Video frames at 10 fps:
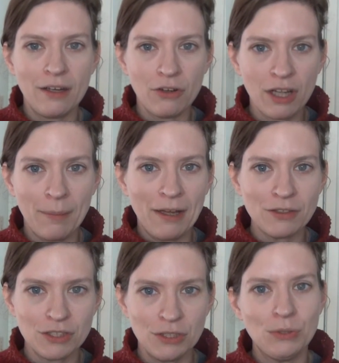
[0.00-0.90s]
it'll come
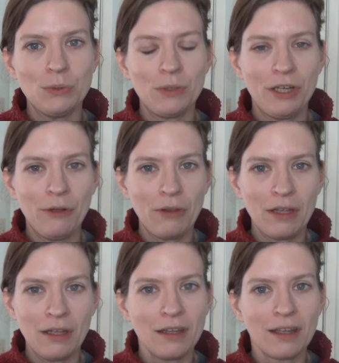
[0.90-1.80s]
out to,
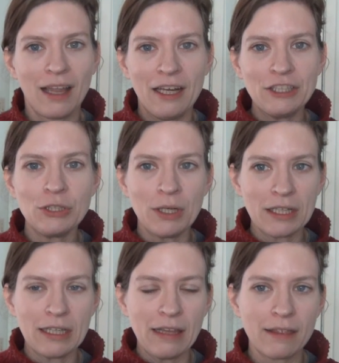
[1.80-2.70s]
the kind of
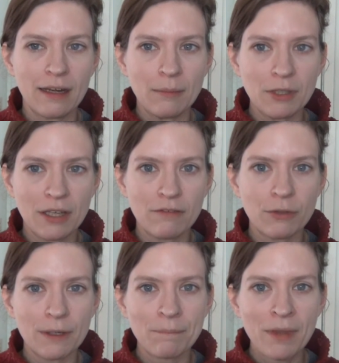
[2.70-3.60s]
tunic length that I'm looking
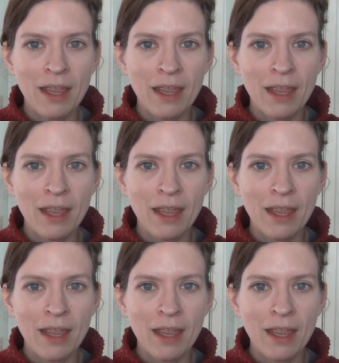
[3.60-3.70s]
for.